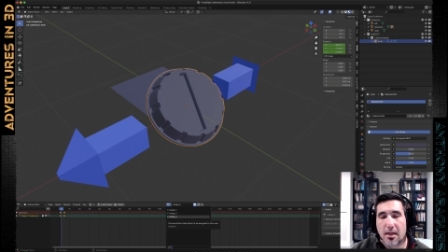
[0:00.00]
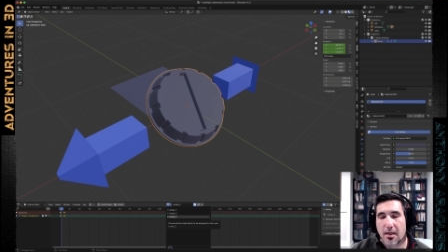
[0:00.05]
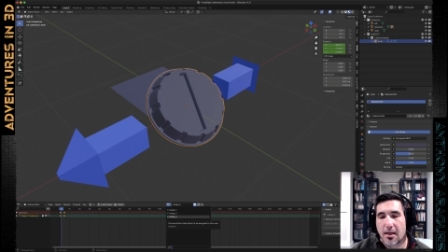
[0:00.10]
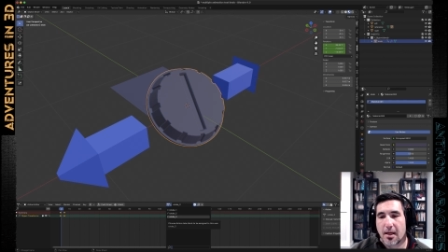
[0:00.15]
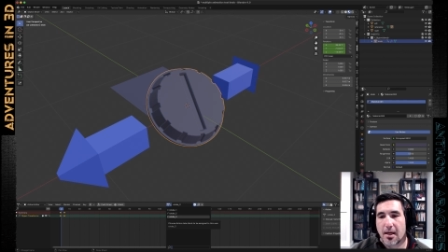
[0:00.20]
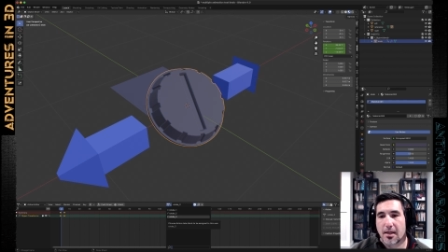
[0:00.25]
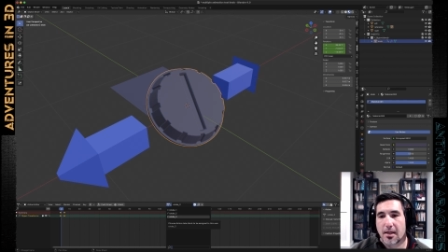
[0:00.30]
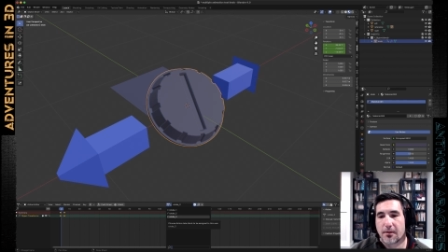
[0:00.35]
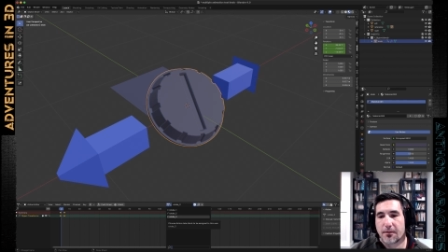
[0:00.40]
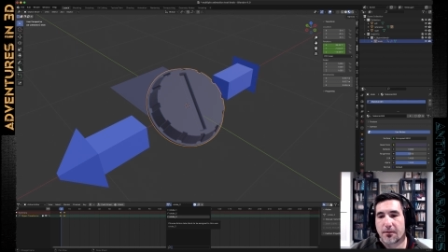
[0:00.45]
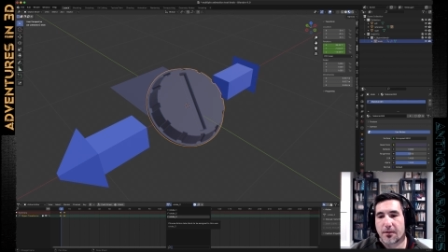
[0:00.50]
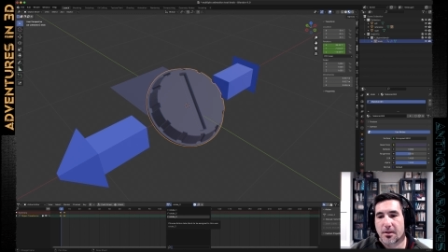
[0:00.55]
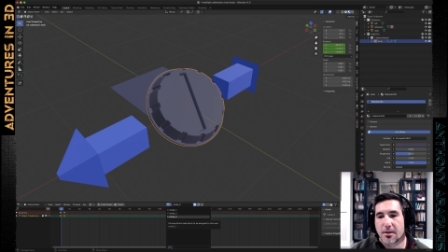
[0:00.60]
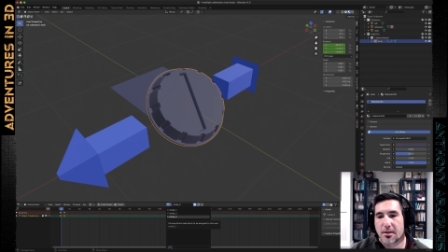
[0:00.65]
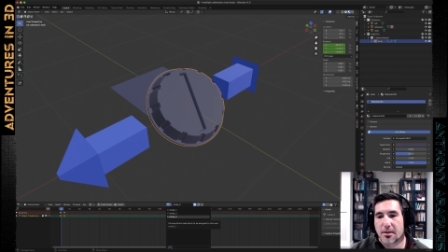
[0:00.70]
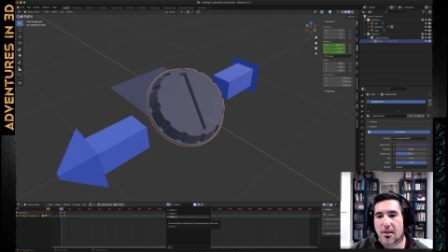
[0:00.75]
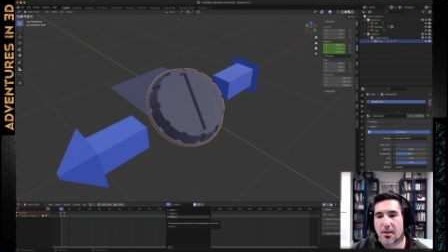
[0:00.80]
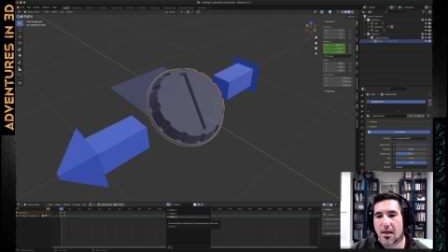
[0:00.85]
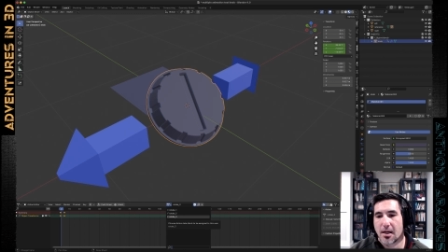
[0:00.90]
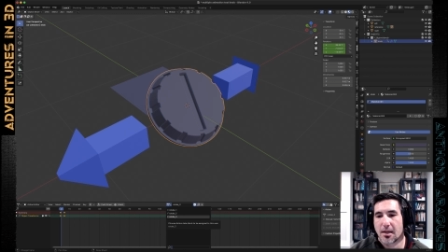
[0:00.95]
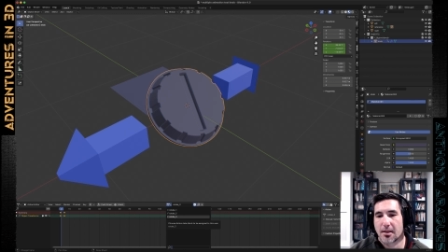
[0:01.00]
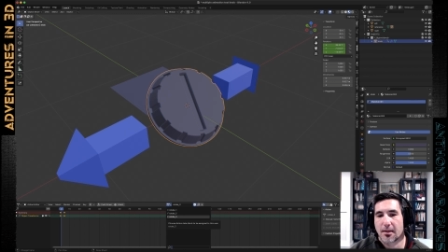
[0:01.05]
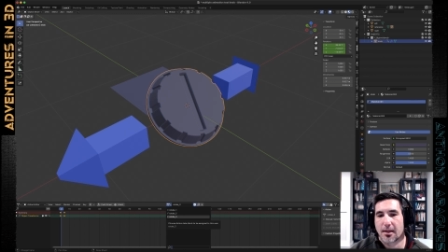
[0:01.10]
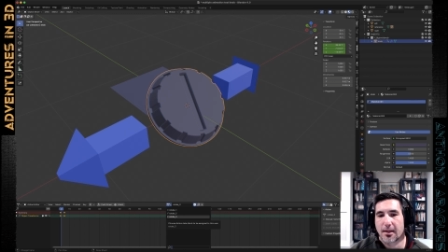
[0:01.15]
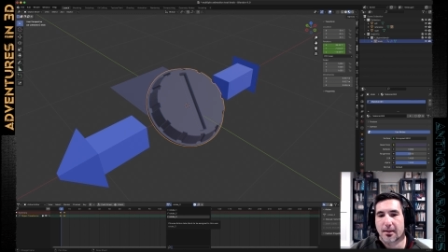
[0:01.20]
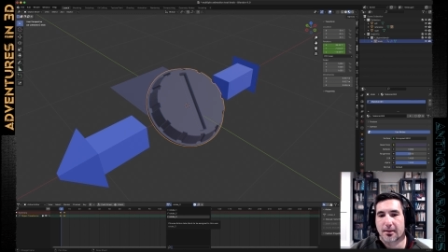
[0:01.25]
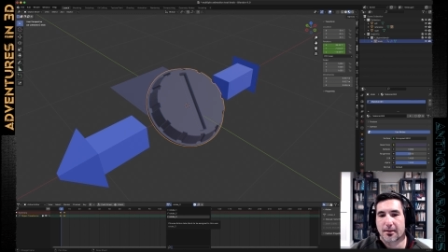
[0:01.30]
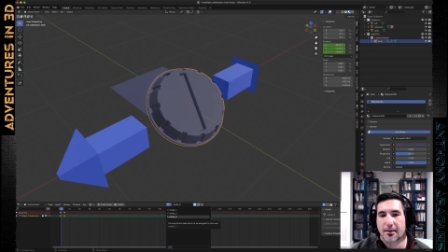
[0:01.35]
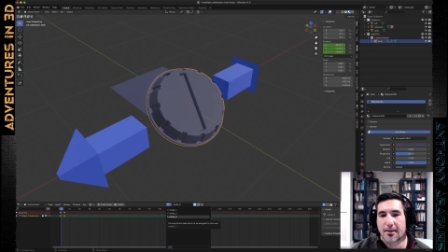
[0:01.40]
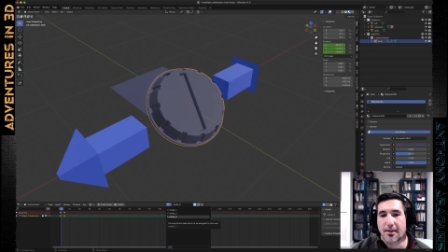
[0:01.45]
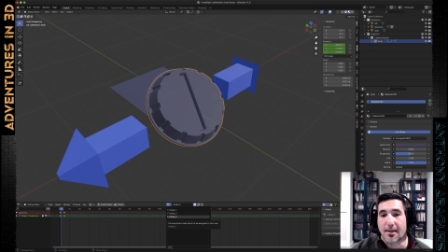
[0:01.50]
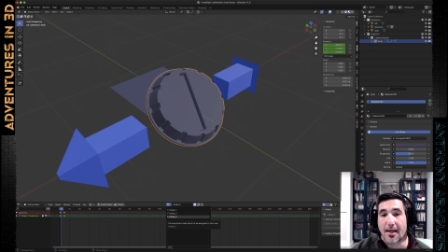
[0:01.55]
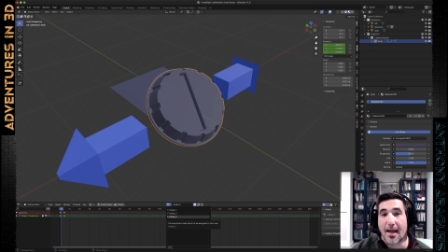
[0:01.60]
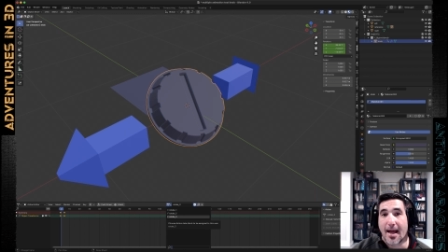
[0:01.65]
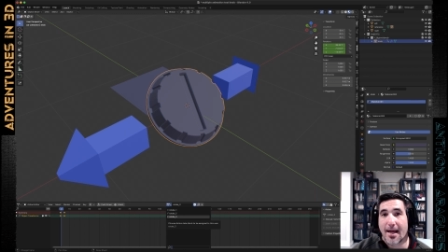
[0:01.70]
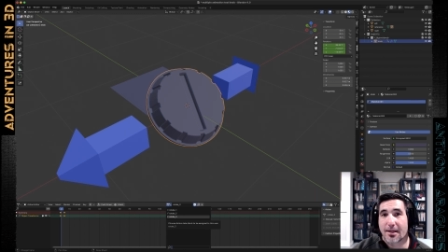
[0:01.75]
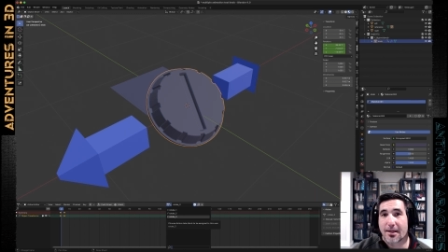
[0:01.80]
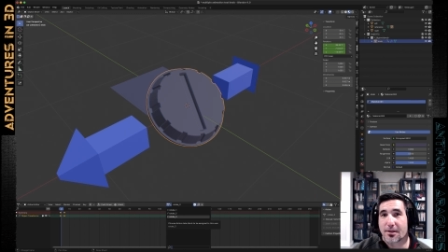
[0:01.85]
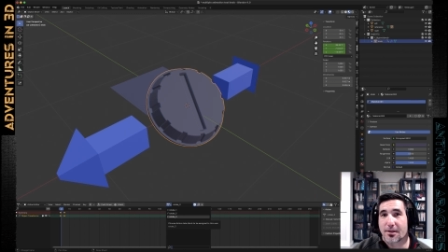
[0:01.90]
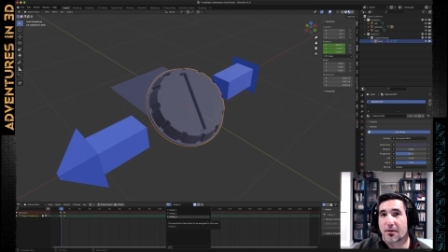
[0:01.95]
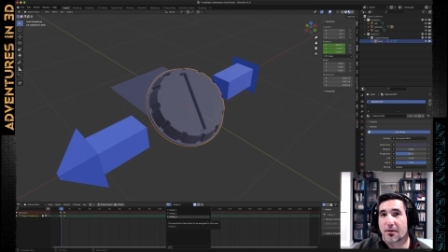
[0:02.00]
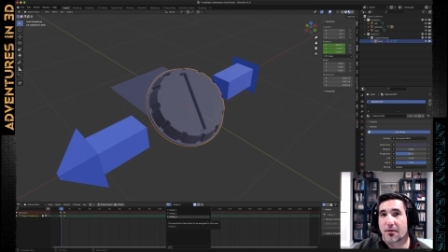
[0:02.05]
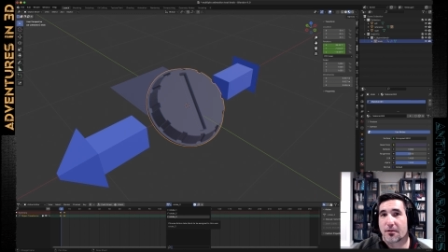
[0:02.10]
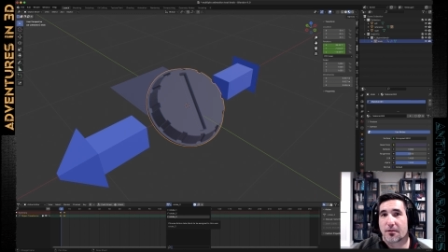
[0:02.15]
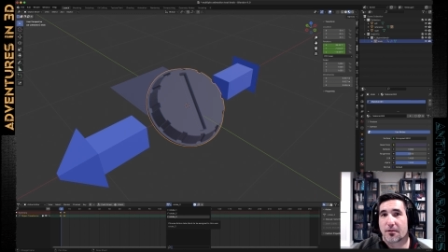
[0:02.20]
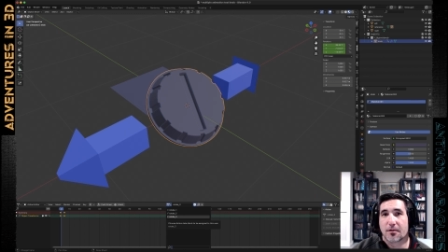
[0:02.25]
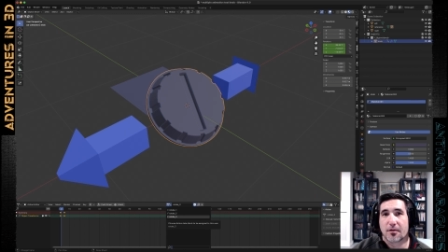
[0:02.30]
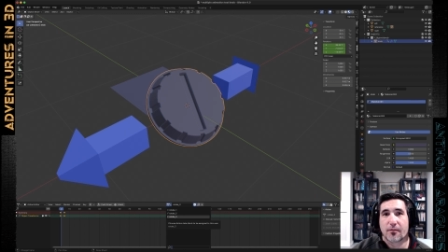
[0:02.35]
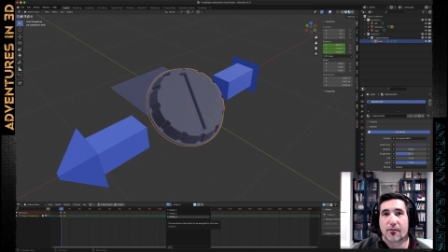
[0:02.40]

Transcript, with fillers: And if it's not like the active